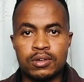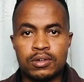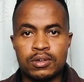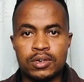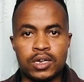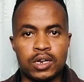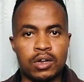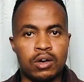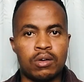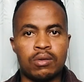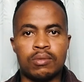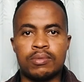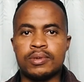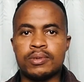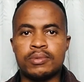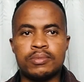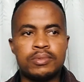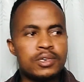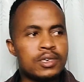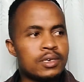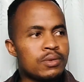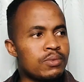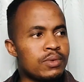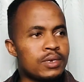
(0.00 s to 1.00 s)
You know,
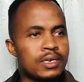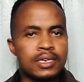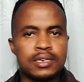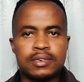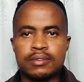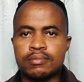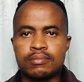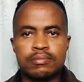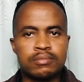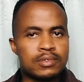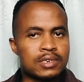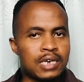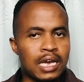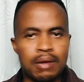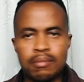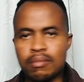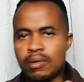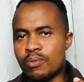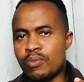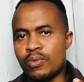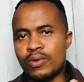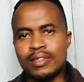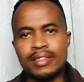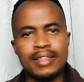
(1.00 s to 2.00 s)
we can come
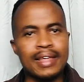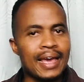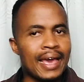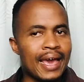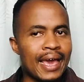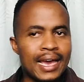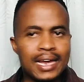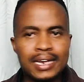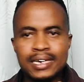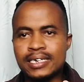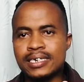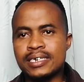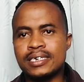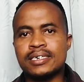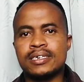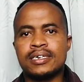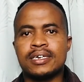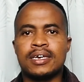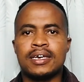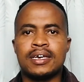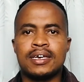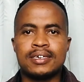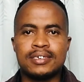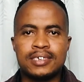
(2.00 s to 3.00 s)
up with any
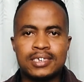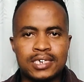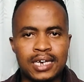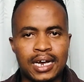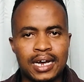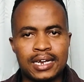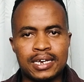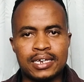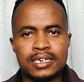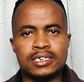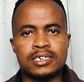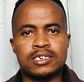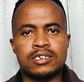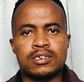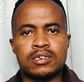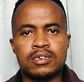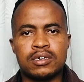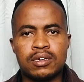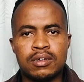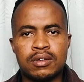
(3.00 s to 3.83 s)
challenge,